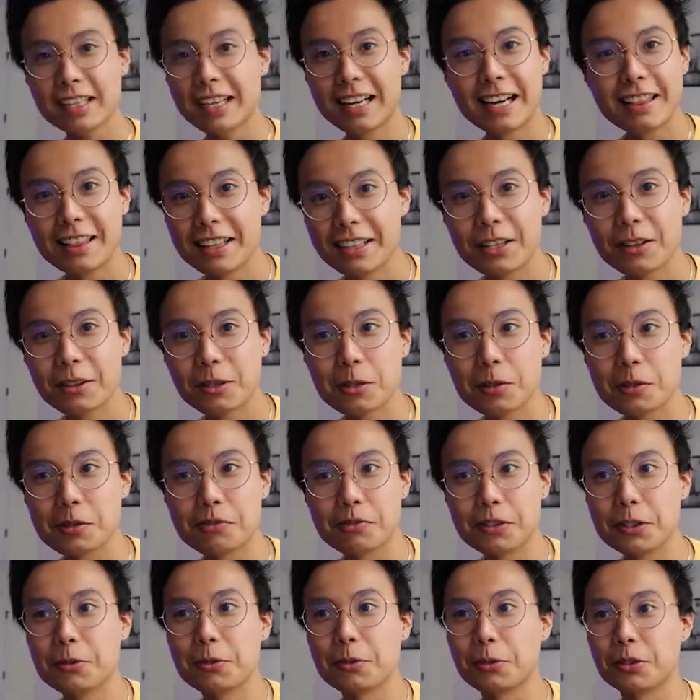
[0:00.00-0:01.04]
And then he throws the
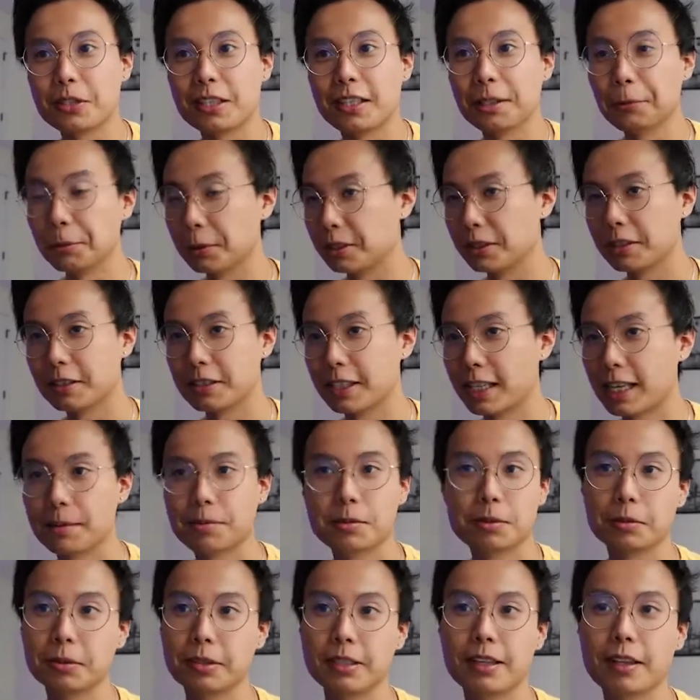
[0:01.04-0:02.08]
Future Sight, which does
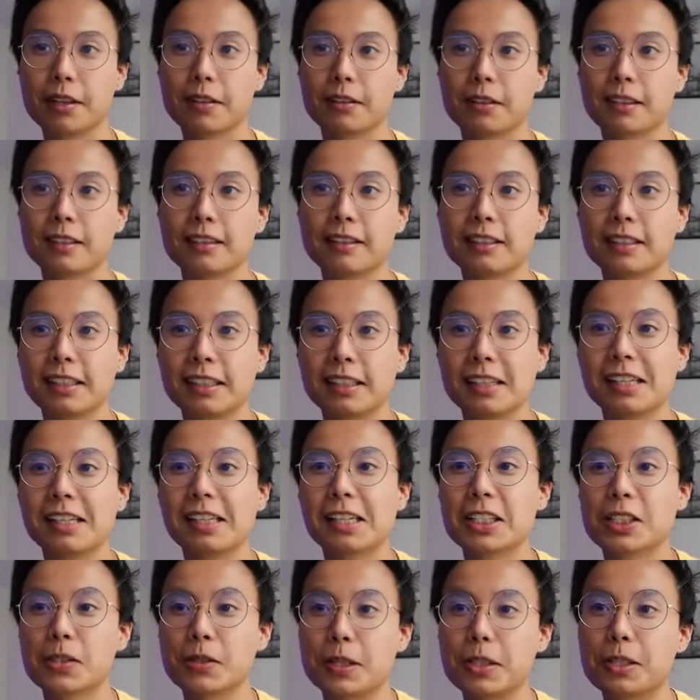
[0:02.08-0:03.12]
absolutely nothing.
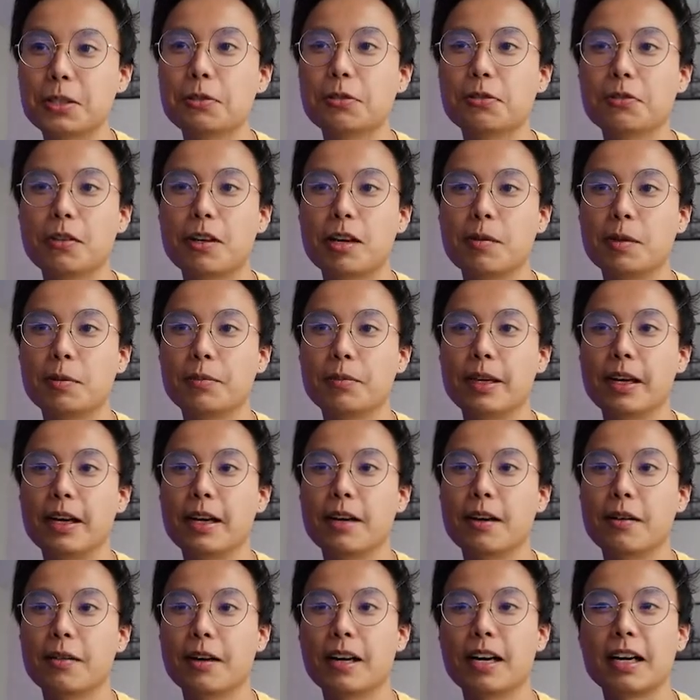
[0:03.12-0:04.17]
So I do farm him
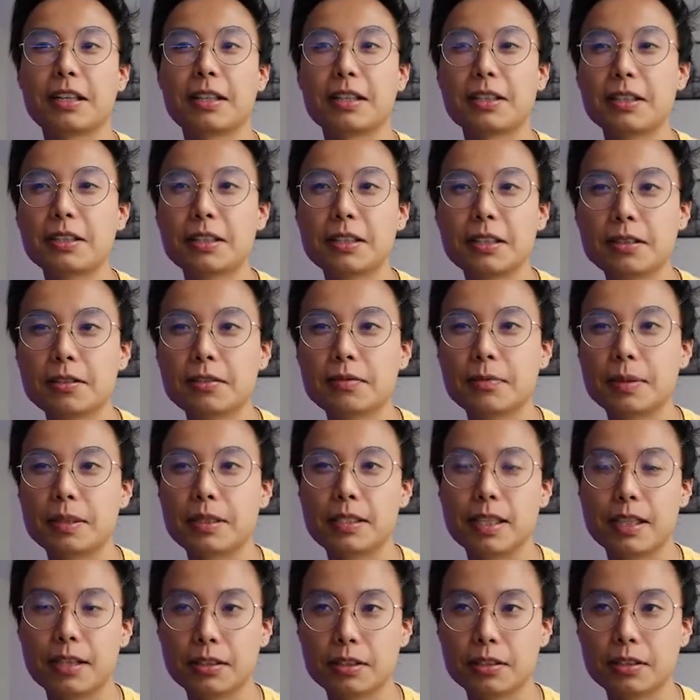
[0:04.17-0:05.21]
down. I could have
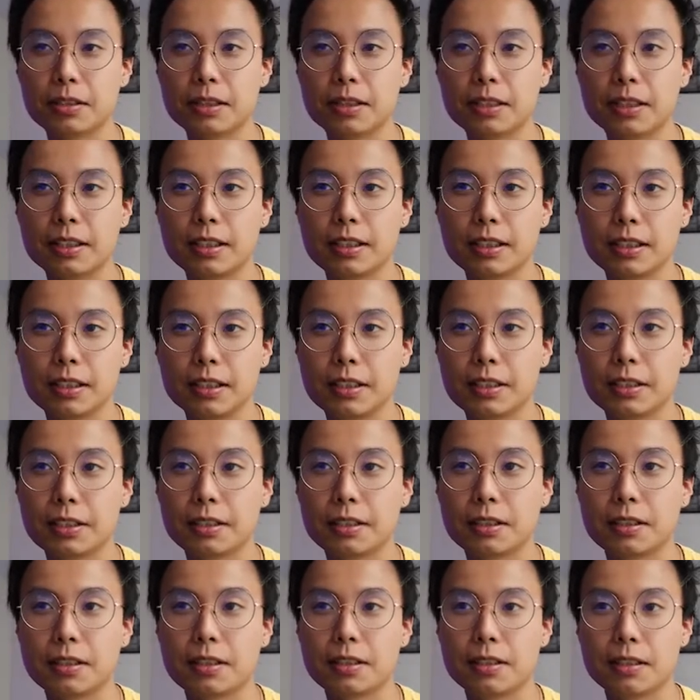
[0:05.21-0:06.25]
potentially
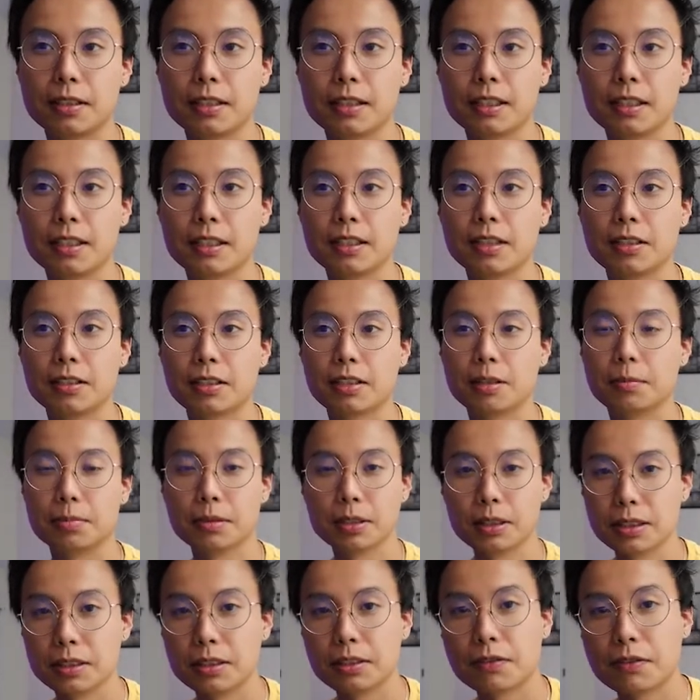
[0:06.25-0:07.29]
here
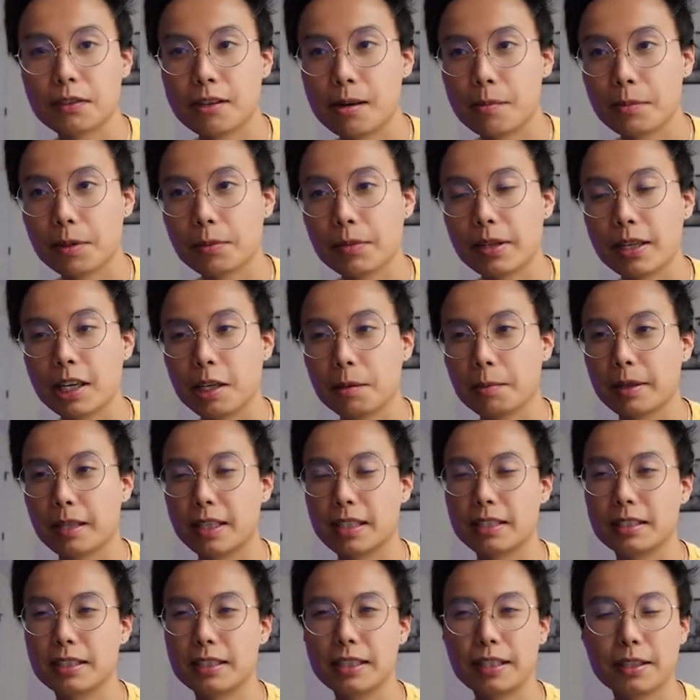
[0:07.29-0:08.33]
completely farmed him down, but I
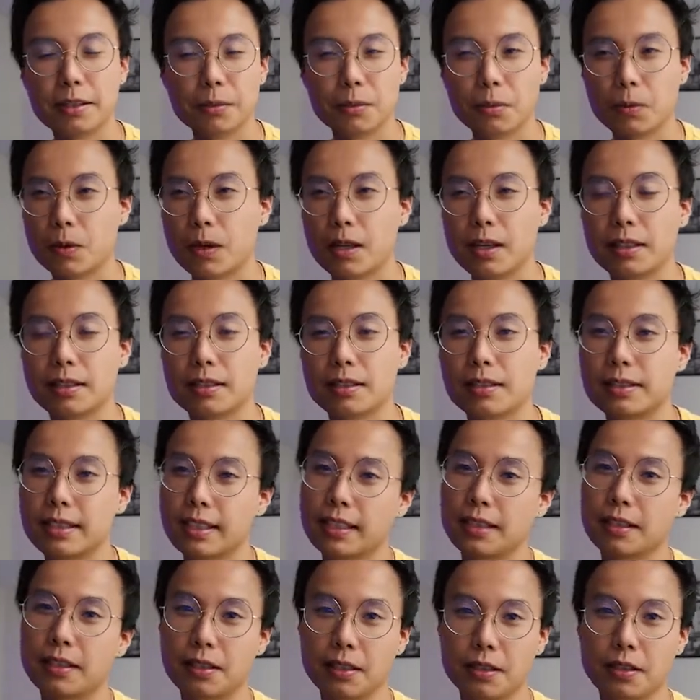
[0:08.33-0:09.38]
didn't want to
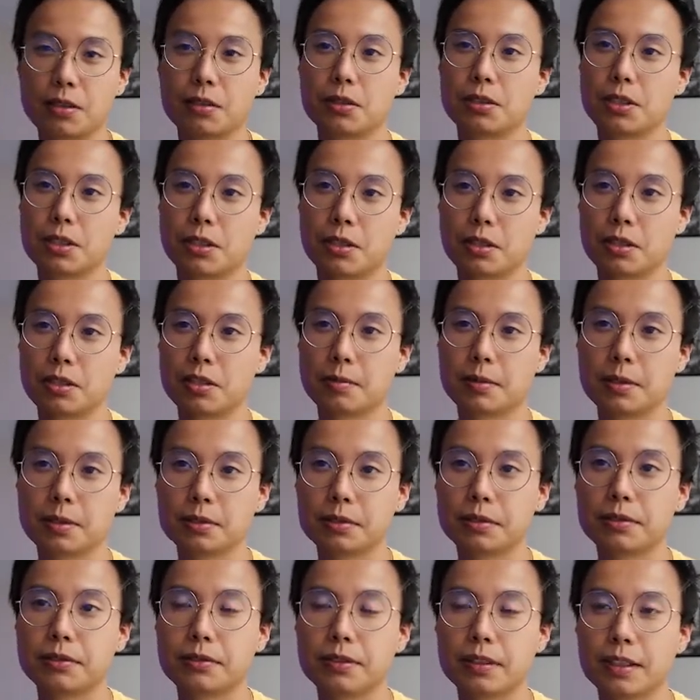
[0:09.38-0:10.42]
take another charge
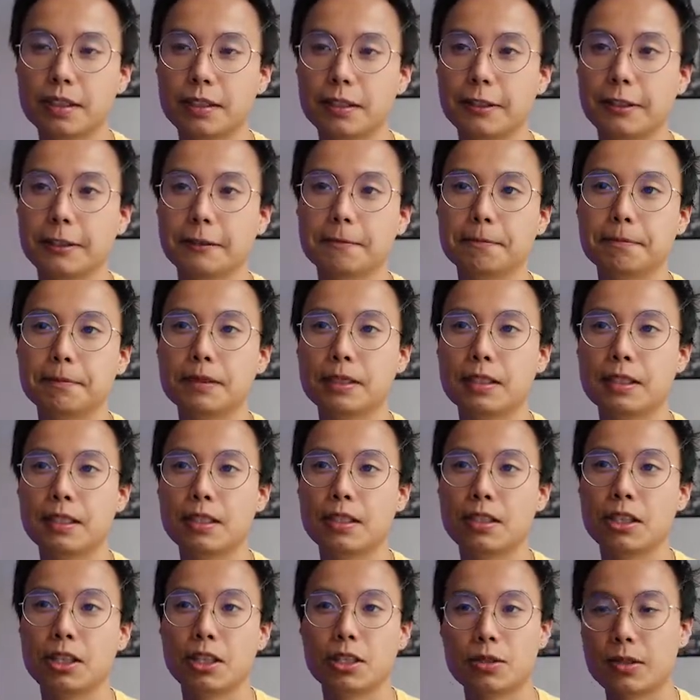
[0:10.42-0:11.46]
move.
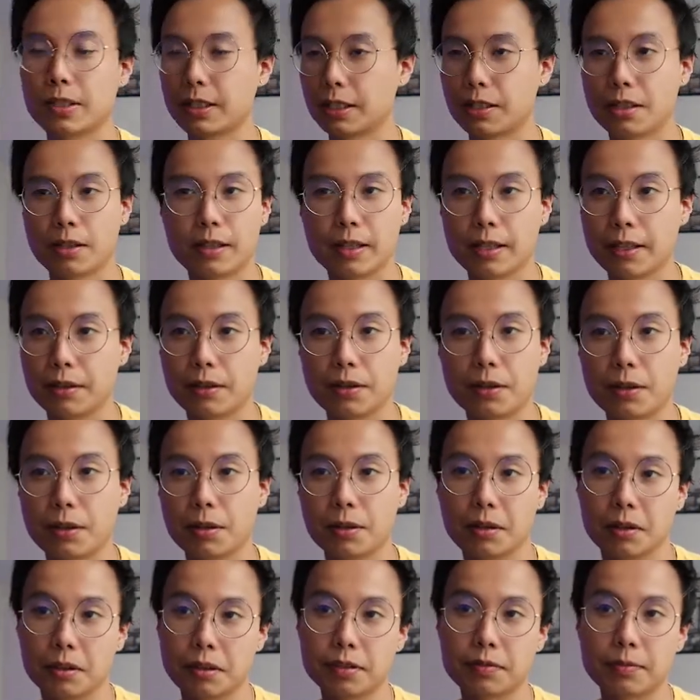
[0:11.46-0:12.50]
So I should go ahead and throw
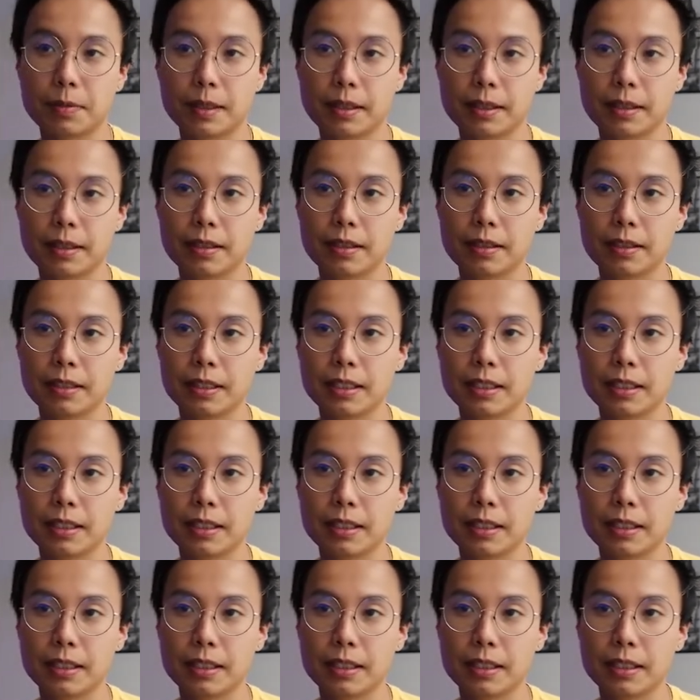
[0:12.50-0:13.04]
the Leaf Blade.